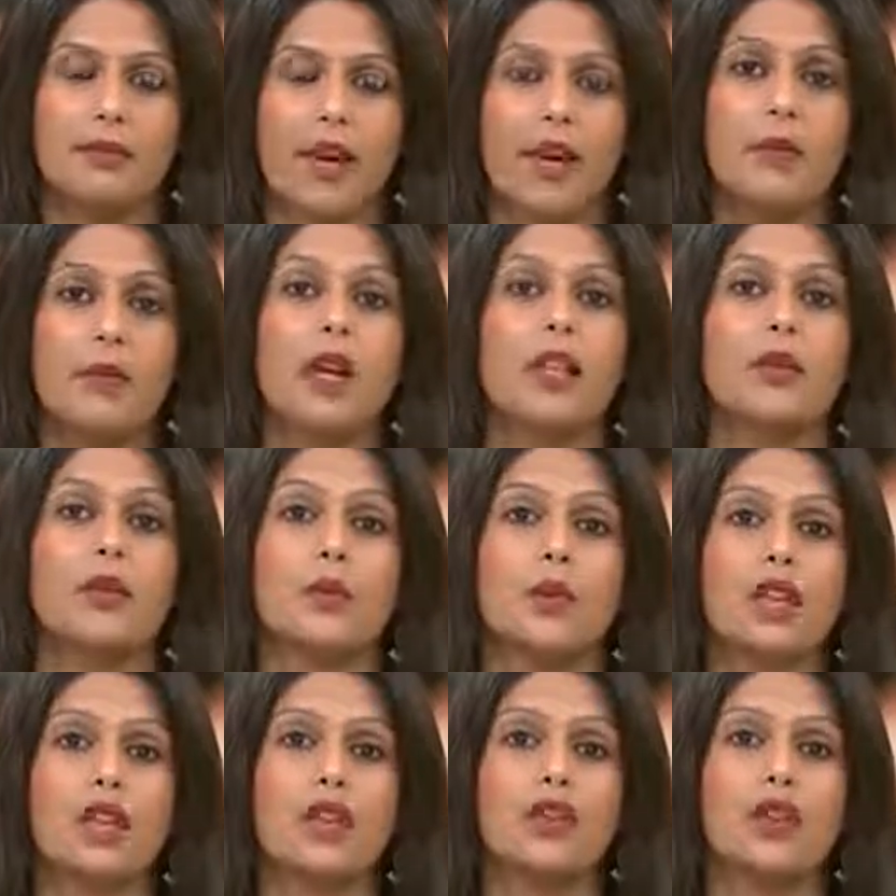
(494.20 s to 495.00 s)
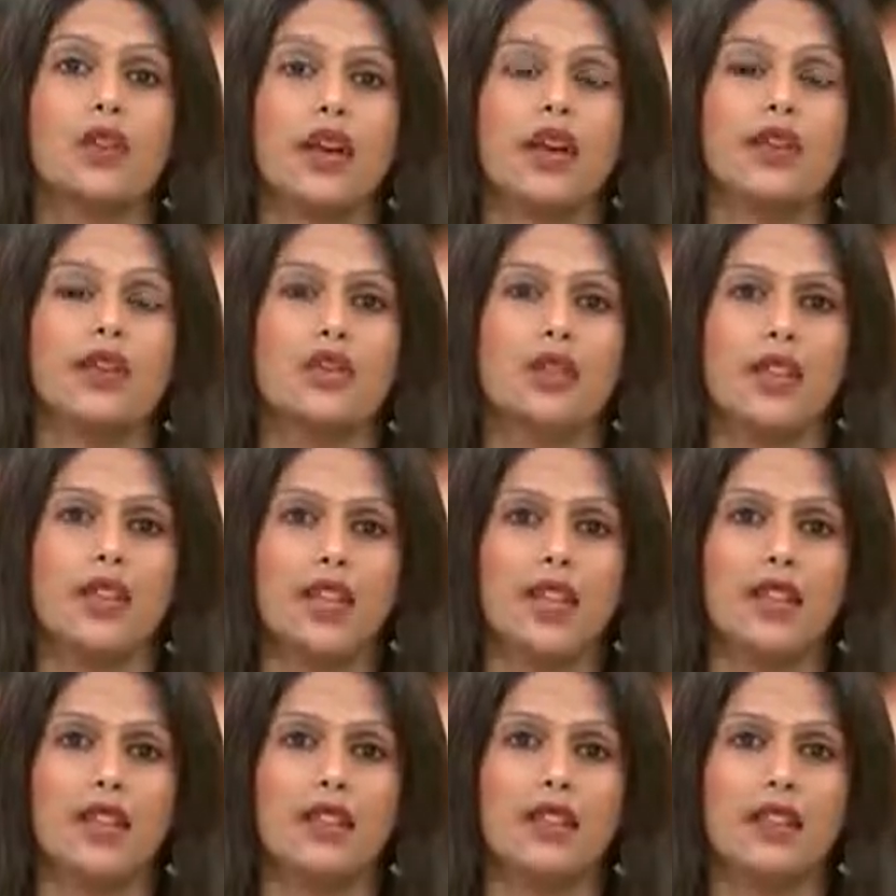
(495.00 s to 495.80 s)
And while the world tries to
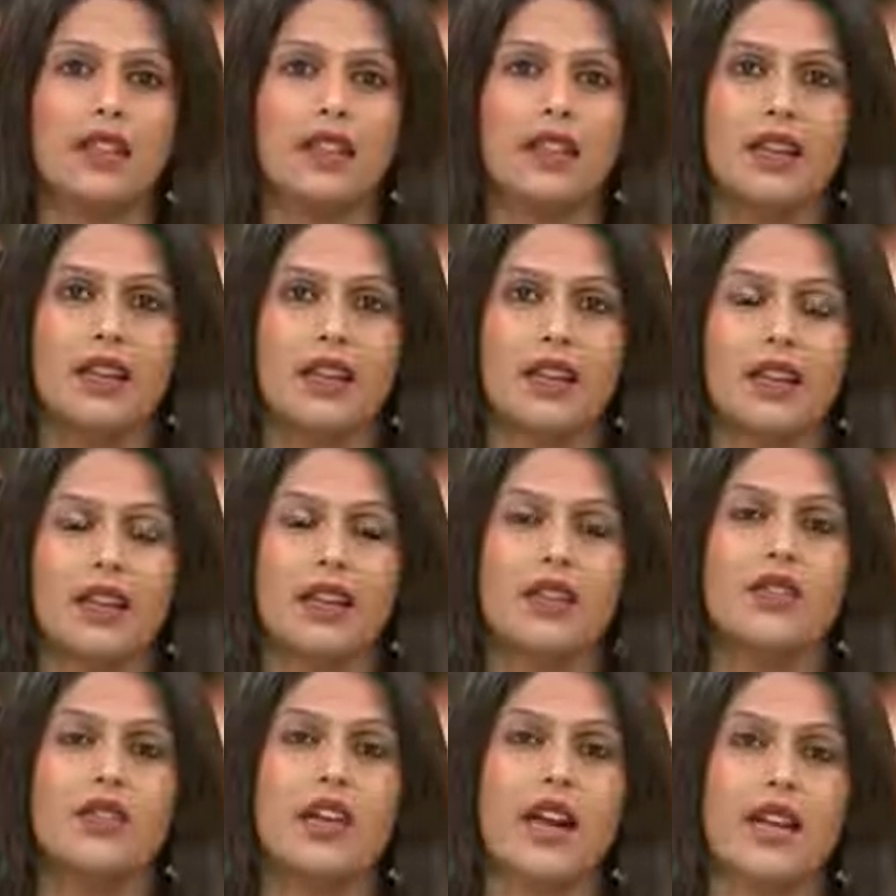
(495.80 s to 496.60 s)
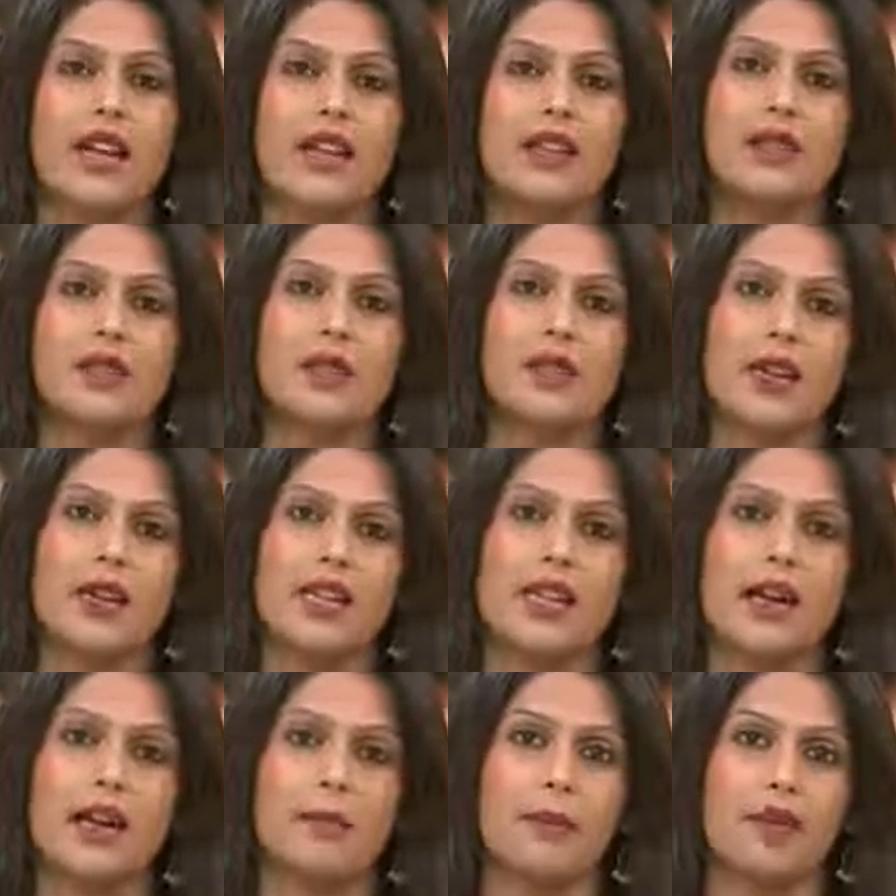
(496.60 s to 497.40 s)
heal, China is
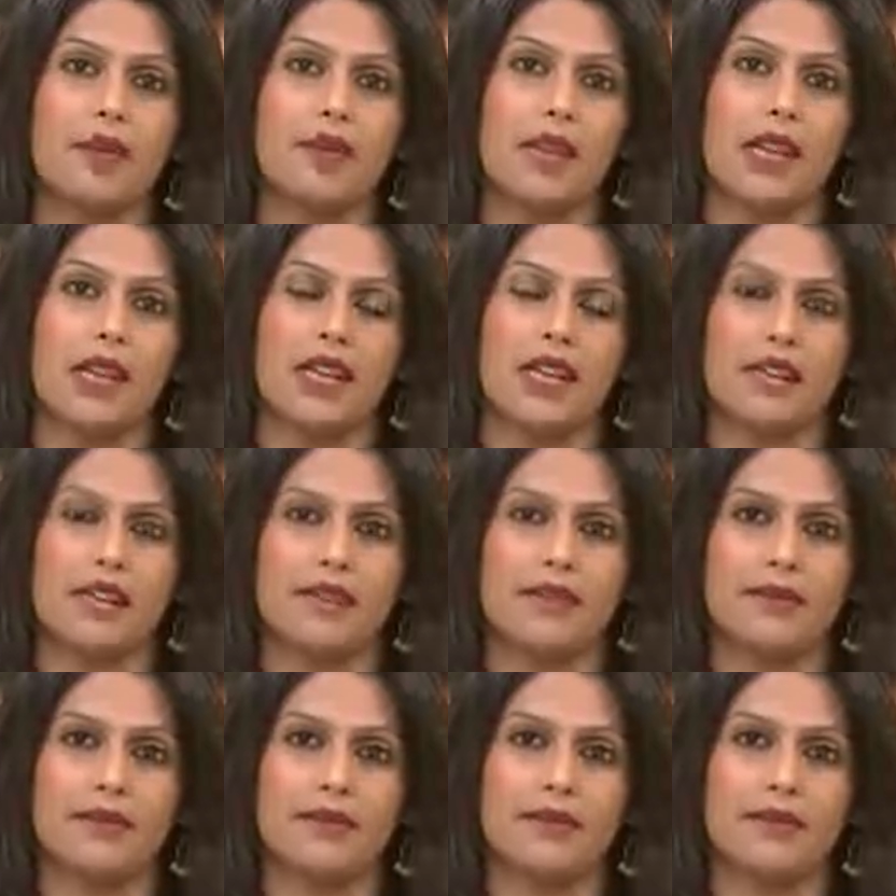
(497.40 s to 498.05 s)
already up and running.